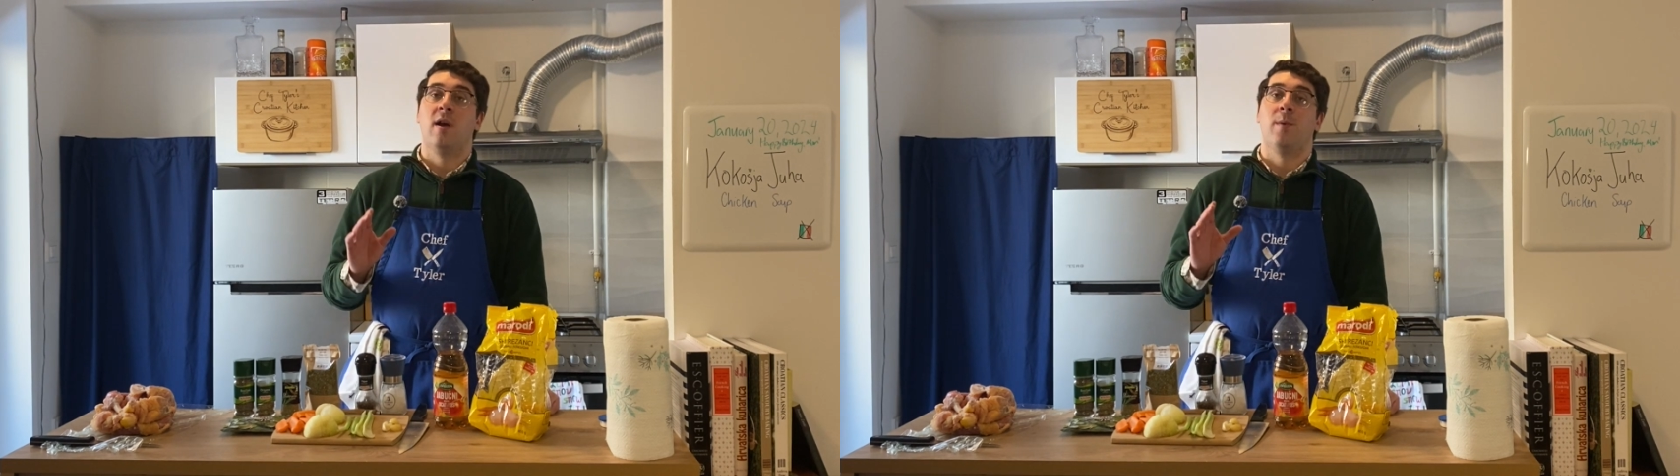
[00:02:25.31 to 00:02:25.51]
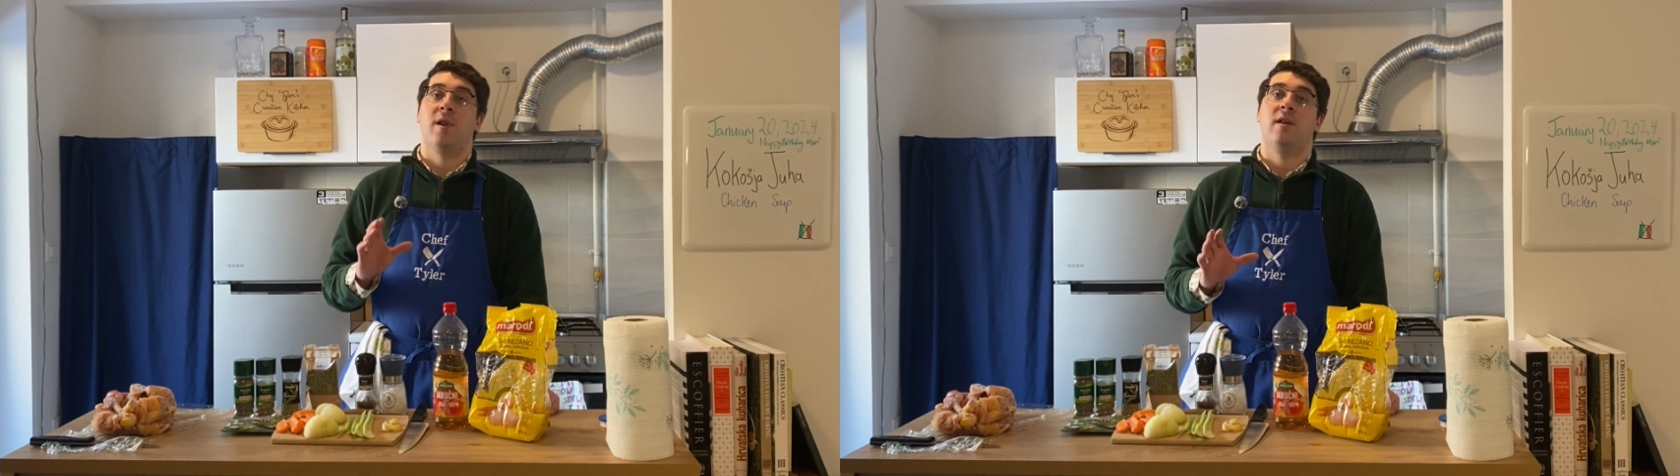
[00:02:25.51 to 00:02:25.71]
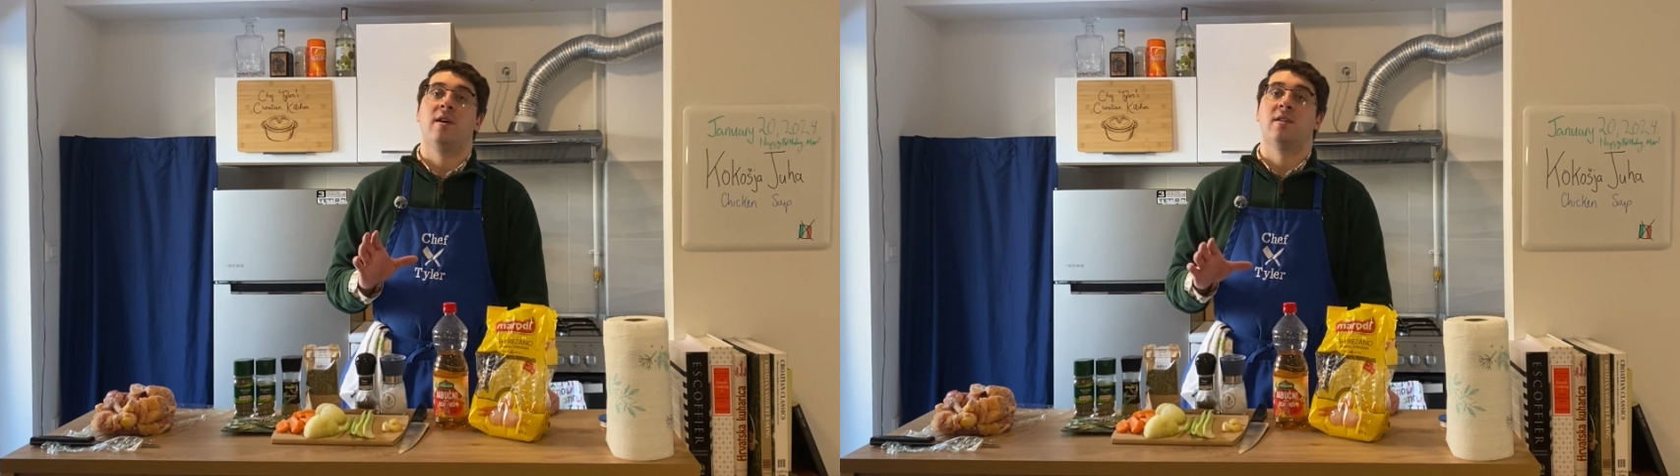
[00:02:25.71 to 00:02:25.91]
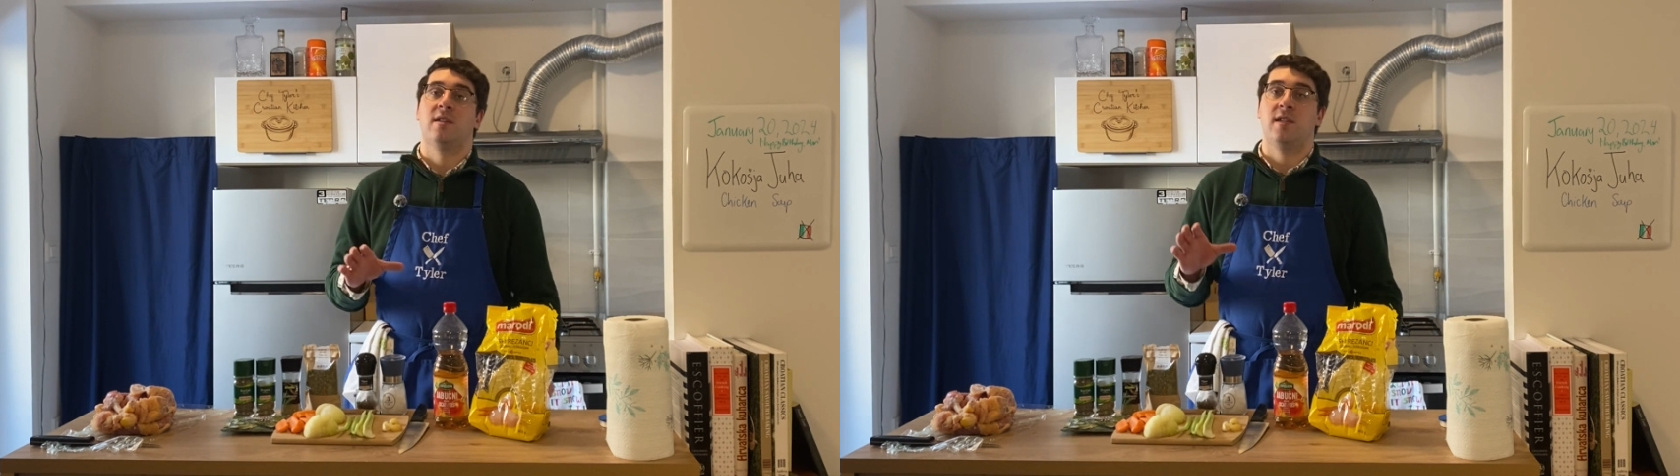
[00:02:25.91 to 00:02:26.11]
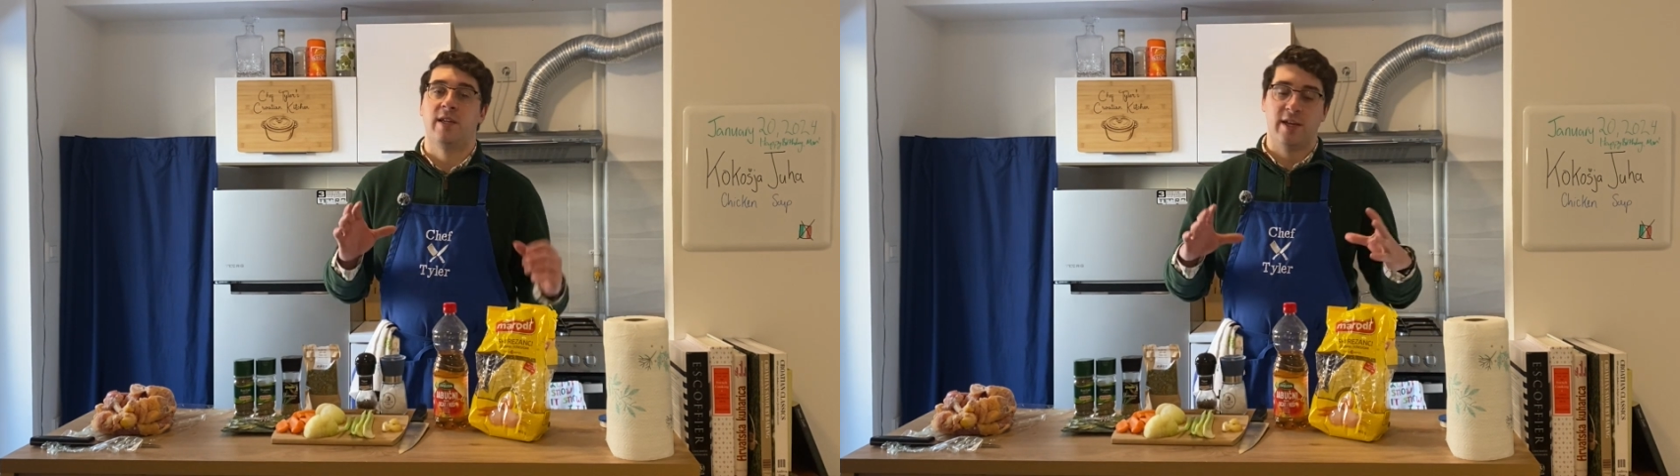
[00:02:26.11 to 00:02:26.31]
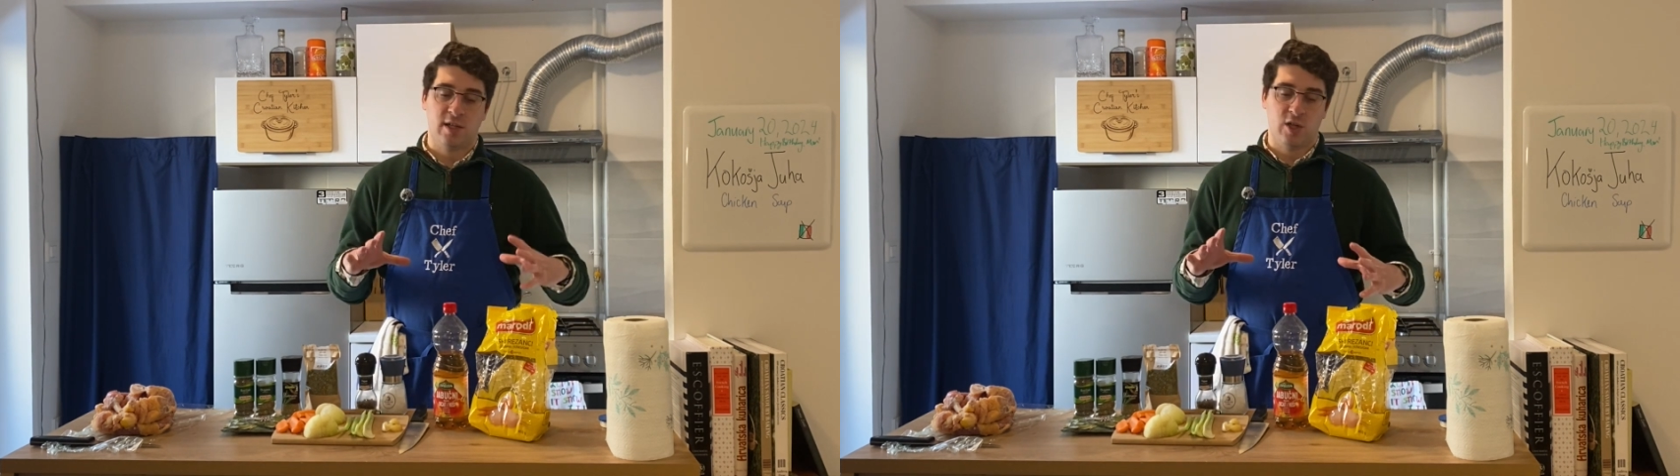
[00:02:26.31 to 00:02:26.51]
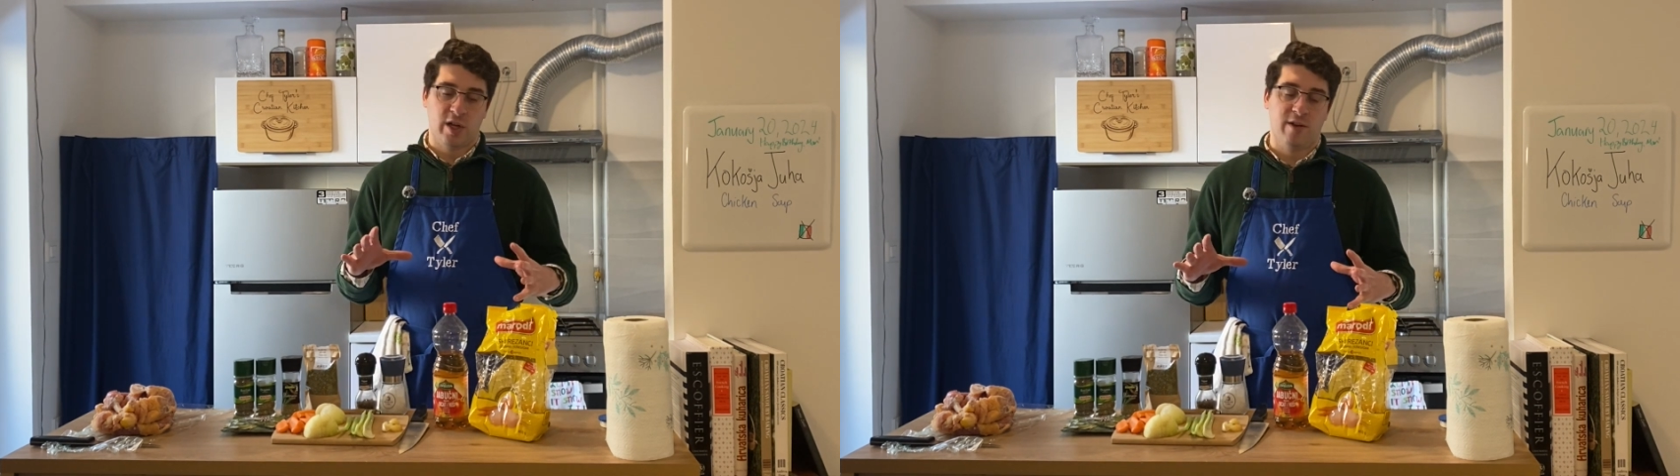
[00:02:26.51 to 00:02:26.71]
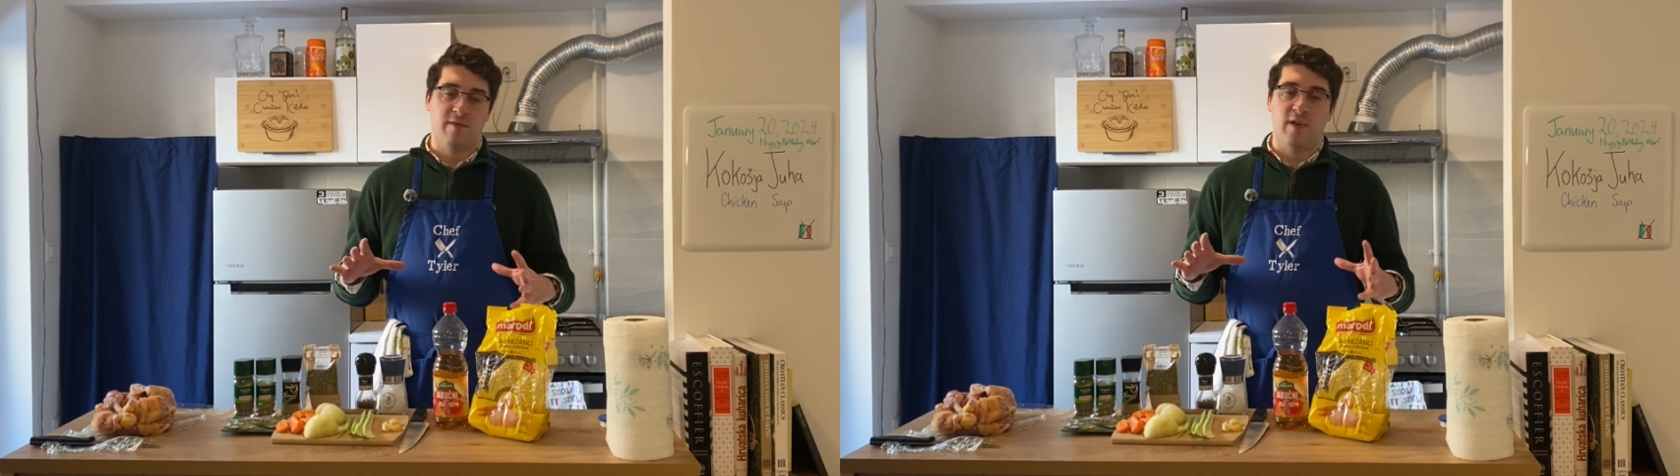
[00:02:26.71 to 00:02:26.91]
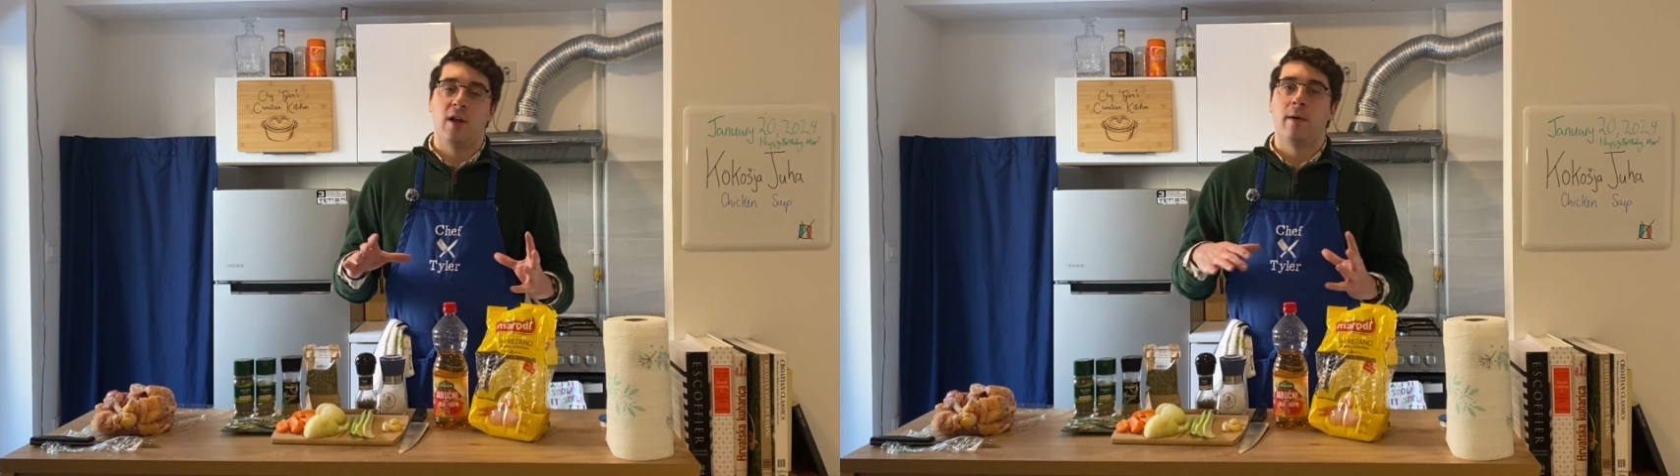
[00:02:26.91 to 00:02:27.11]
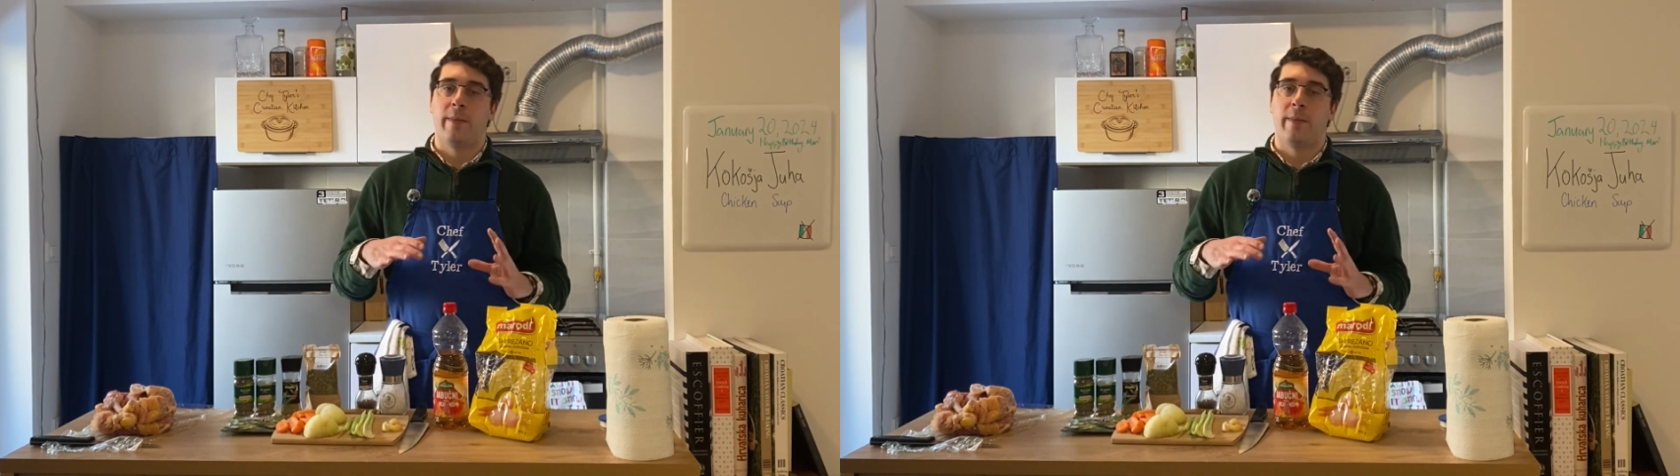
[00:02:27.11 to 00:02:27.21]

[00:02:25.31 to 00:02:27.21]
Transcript: What he does is he takes the chicken feet,